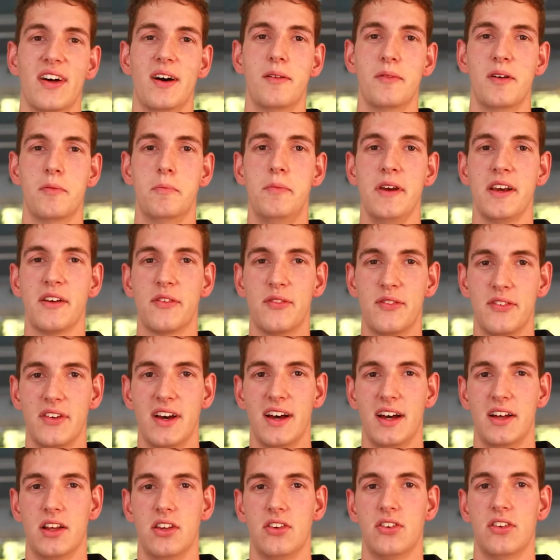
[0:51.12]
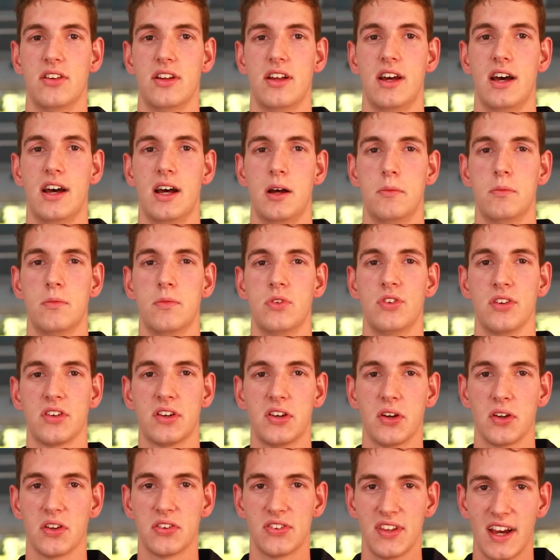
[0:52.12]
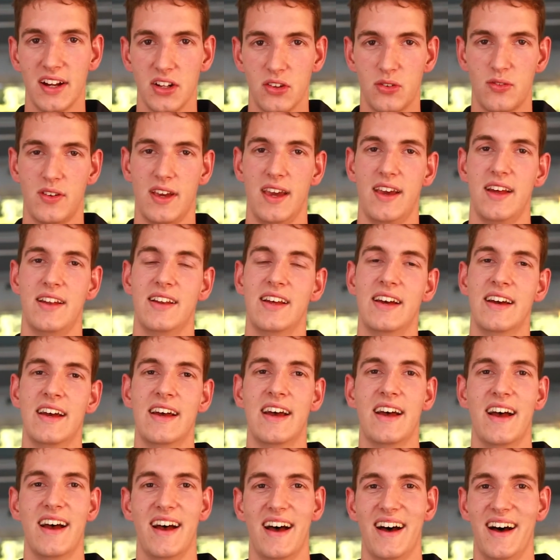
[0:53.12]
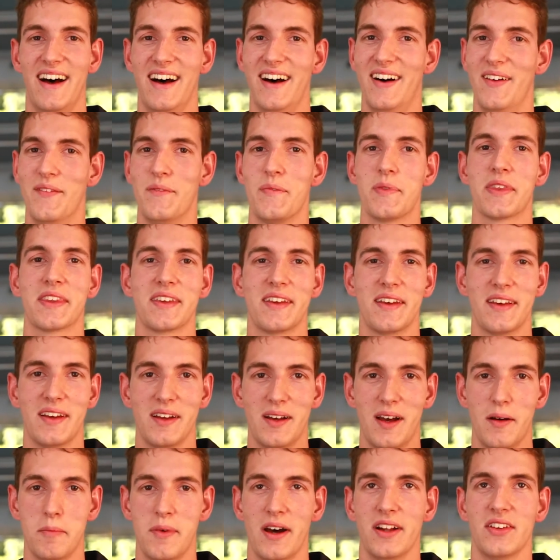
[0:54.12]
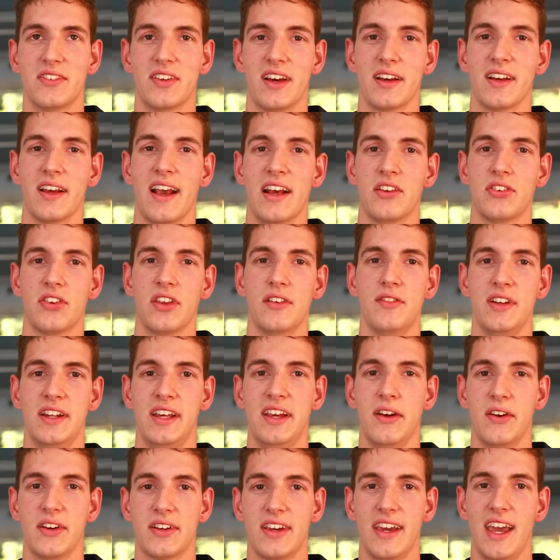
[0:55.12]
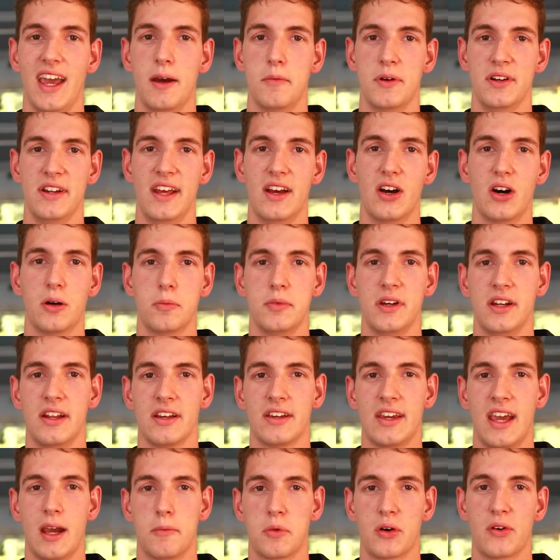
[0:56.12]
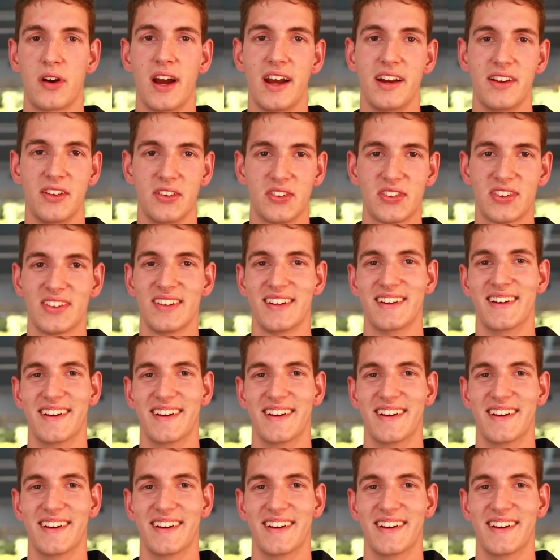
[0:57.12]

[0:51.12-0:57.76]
I'm a big St Kilda Saints fan, but I guess living here in Canberra now will be the Canberra Raiders.